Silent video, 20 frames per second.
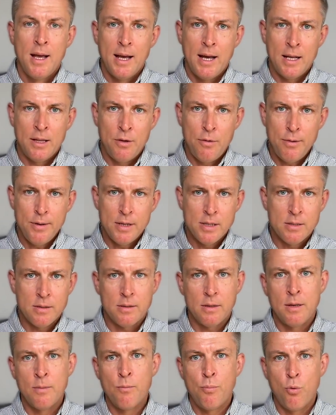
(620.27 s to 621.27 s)
And here's
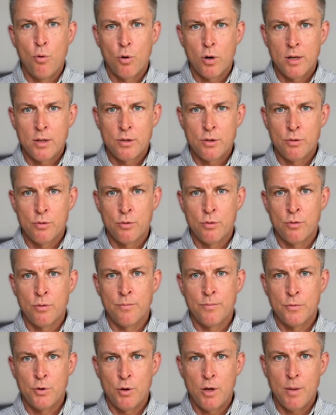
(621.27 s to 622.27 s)
important to,
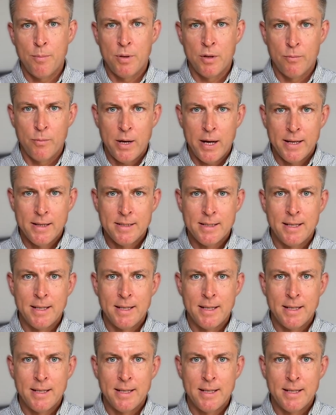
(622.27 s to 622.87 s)
um, to keep in mind